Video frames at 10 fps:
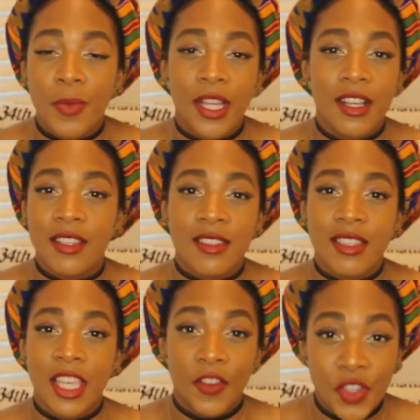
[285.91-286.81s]

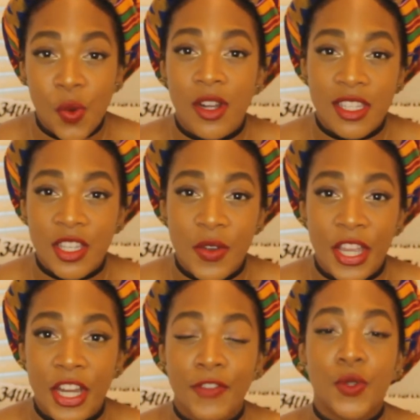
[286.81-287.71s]
because if you are still
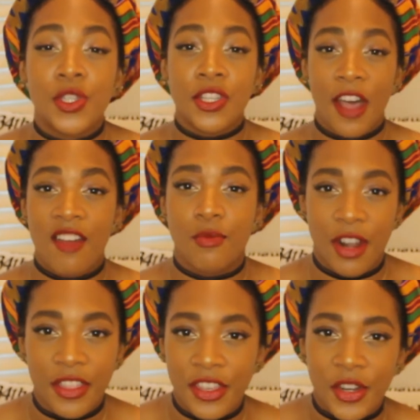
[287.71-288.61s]
here, if you still have
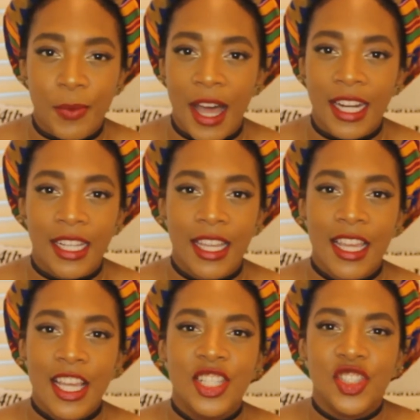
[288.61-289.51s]
breath in your body,
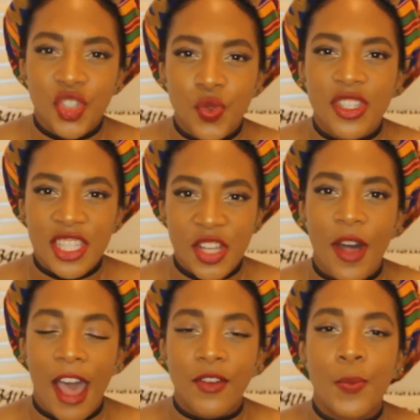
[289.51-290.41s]
you still
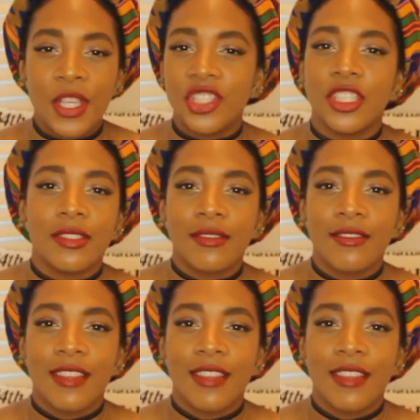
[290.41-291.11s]
have a mission.